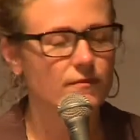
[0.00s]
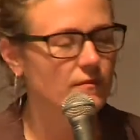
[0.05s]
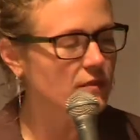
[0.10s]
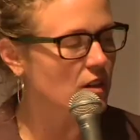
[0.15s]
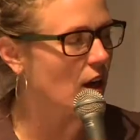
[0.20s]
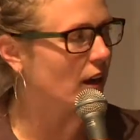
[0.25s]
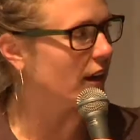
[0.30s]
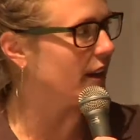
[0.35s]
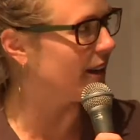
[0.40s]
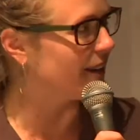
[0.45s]

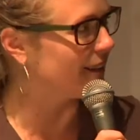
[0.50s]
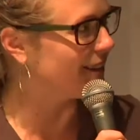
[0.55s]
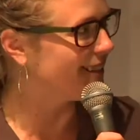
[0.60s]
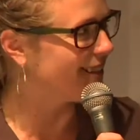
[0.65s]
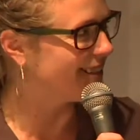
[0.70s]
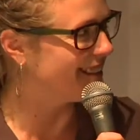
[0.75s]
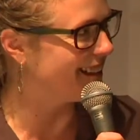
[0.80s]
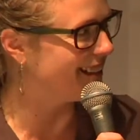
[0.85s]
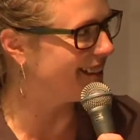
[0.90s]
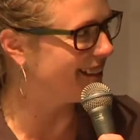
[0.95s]
talking
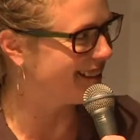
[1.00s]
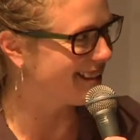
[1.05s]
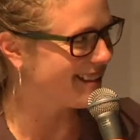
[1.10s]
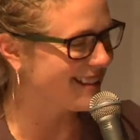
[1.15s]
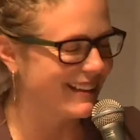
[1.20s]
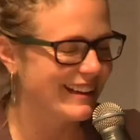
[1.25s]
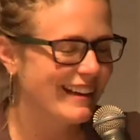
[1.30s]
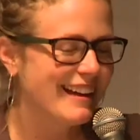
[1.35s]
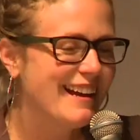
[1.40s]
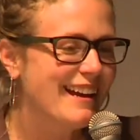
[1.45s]

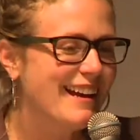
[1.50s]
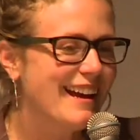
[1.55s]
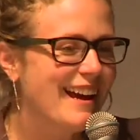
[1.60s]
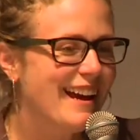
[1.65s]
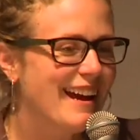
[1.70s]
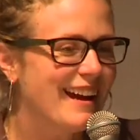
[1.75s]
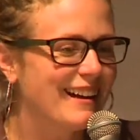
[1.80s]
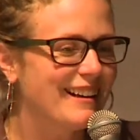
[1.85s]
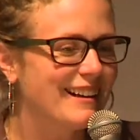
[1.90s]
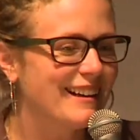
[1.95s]
endlessly,
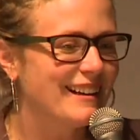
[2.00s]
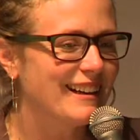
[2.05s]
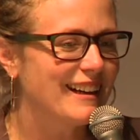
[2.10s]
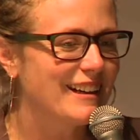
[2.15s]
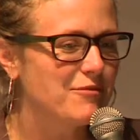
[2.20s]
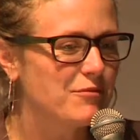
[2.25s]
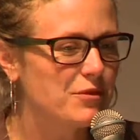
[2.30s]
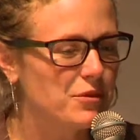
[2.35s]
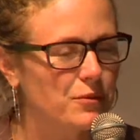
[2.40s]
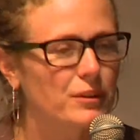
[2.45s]

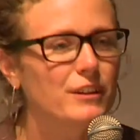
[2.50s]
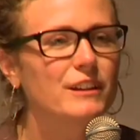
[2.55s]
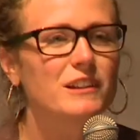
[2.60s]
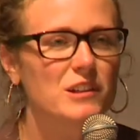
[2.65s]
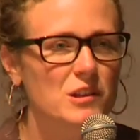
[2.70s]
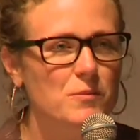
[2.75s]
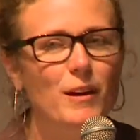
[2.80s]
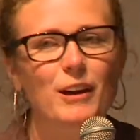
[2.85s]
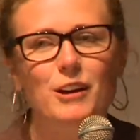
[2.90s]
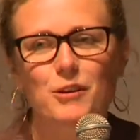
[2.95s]
and was really
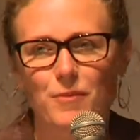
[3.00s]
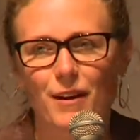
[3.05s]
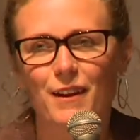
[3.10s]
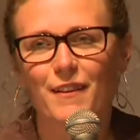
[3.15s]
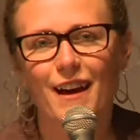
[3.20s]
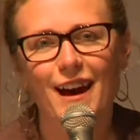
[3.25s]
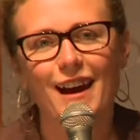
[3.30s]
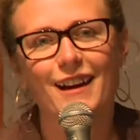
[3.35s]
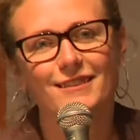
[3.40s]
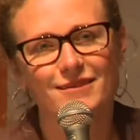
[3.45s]
inspired by
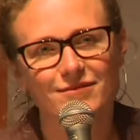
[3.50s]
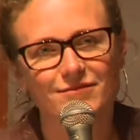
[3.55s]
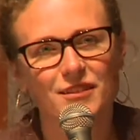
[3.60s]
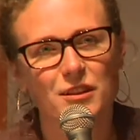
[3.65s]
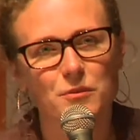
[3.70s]
that